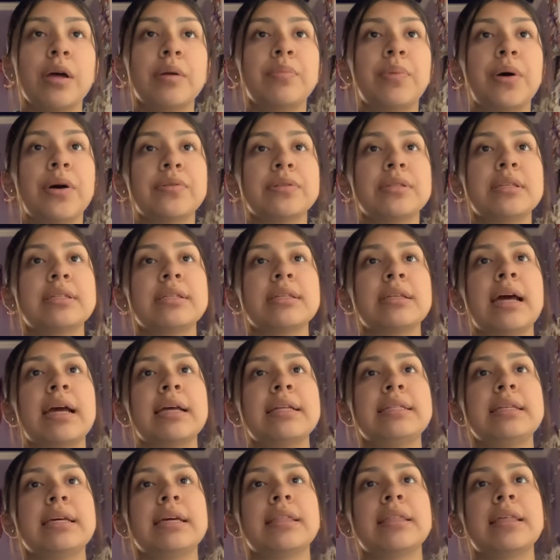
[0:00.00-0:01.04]
poses an
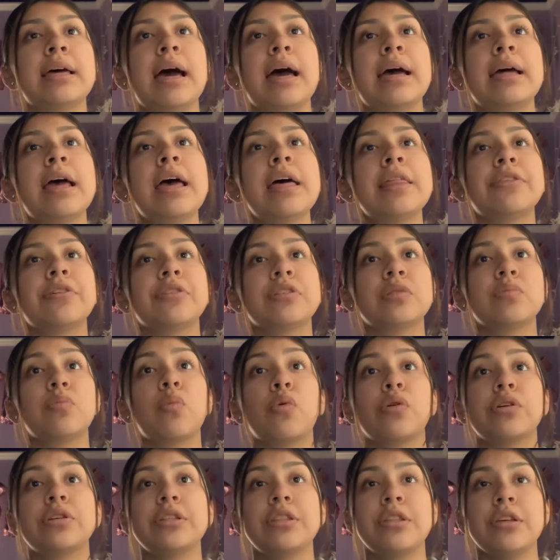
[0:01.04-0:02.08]
idea that there's
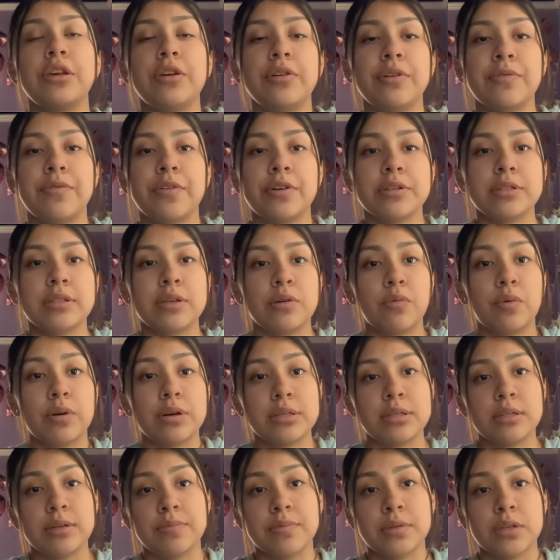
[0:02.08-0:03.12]
more to the universe than what
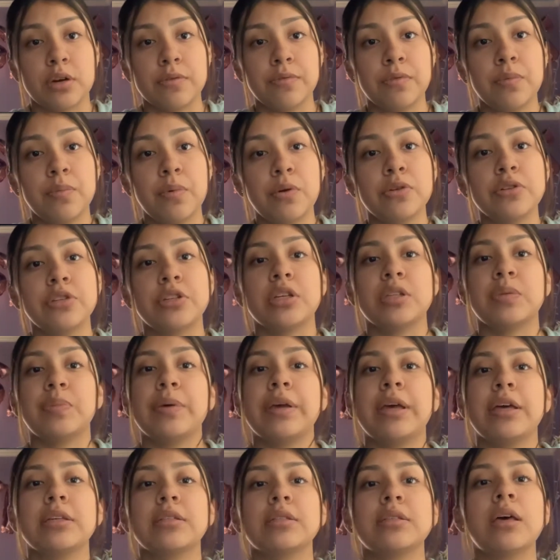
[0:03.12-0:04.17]
is observable. Just
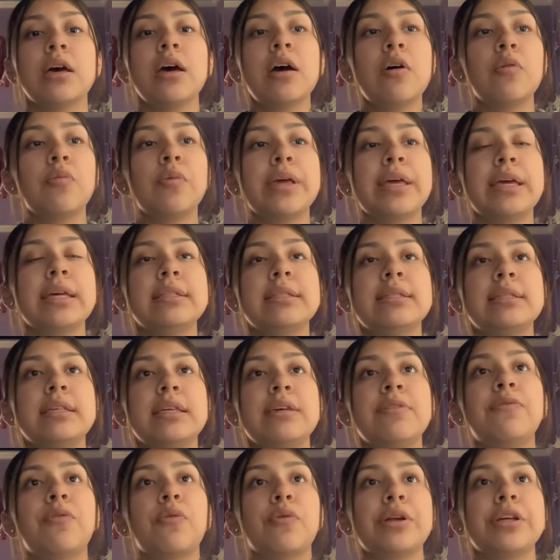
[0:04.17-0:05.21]
because we can
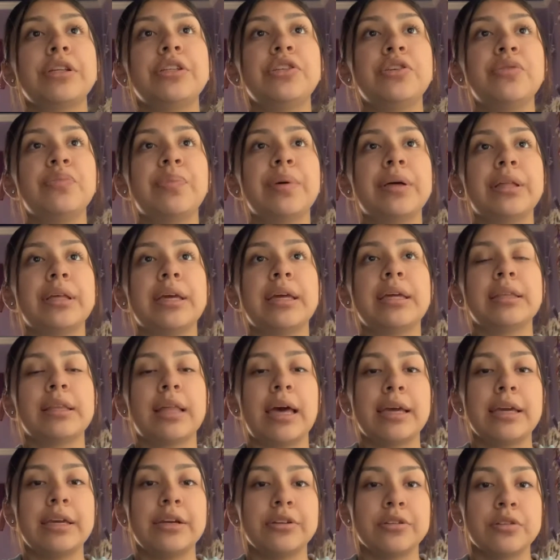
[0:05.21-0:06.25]
see 42 billion
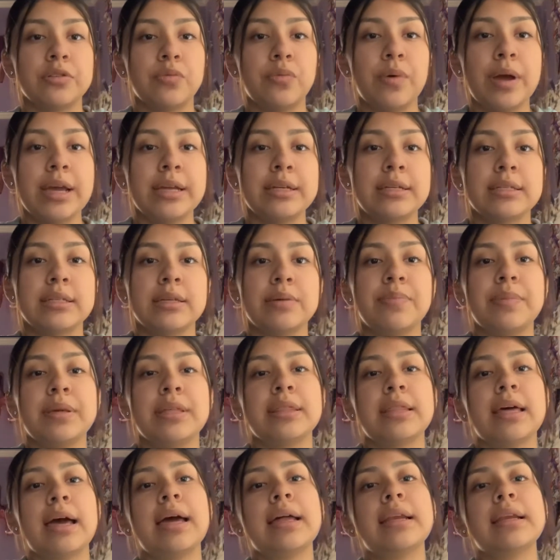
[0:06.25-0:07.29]
light years away doesn't mean
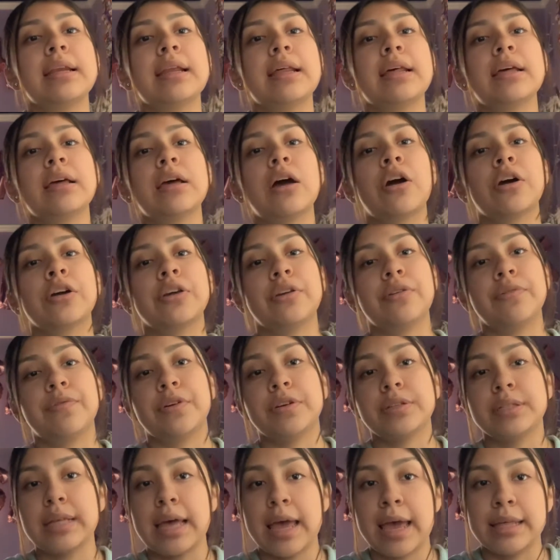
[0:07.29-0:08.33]
that our
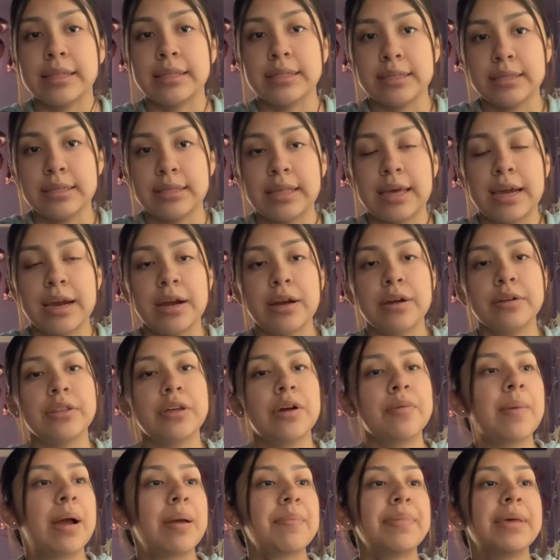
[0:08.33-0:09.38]
universe ends there.
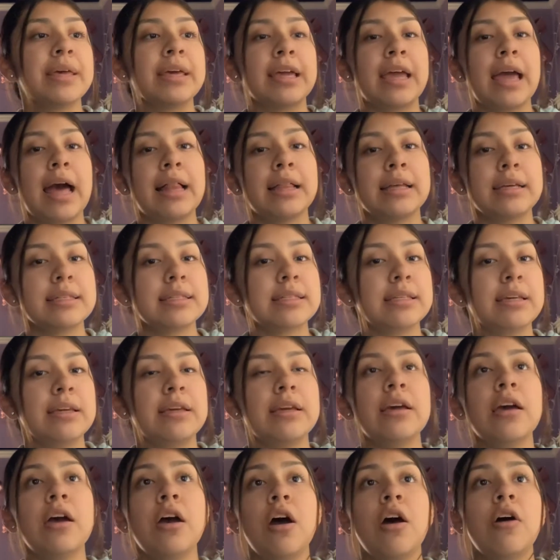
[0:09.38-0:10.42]
There might be a
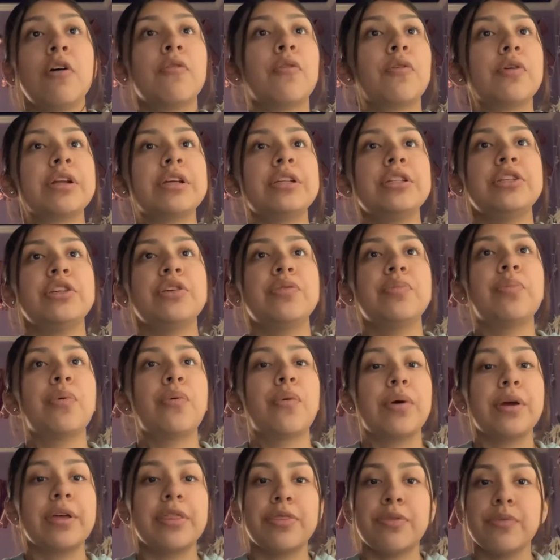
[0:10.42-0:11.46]
galaxy
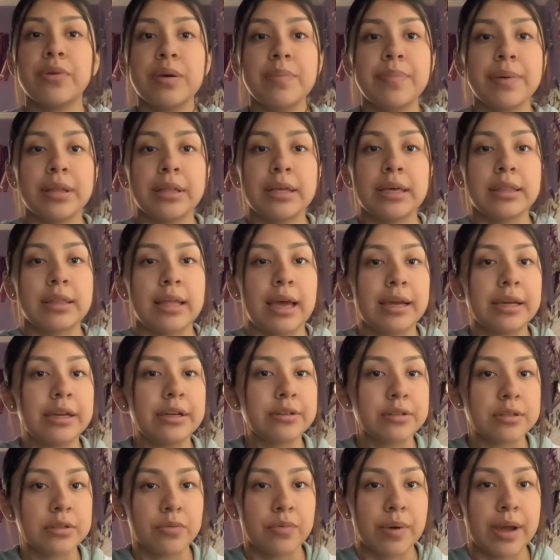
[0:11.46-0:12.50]
42.3 billion light
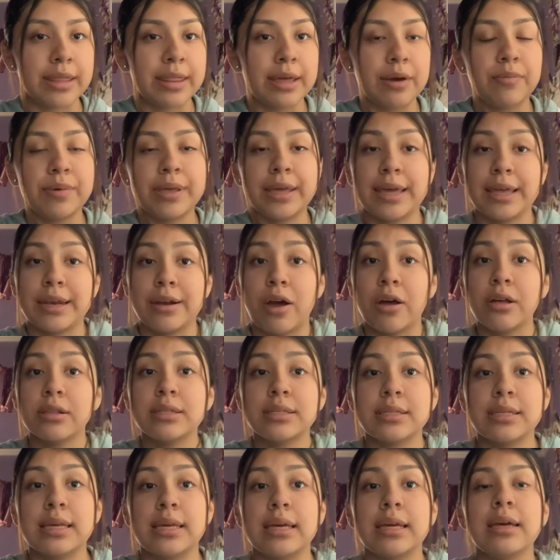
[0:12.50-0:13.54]
years away that we cannot
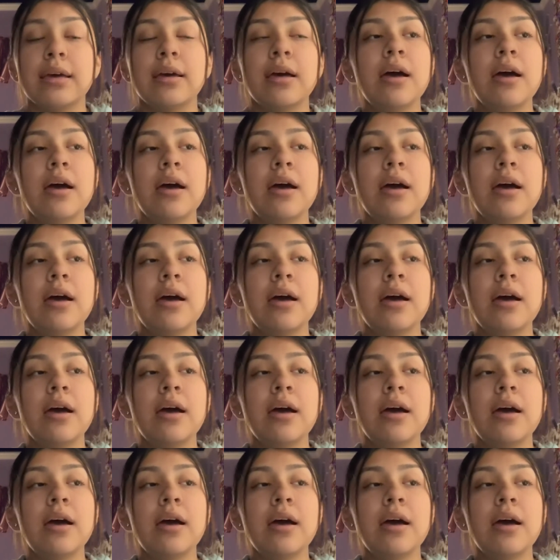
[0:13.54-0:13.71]
see.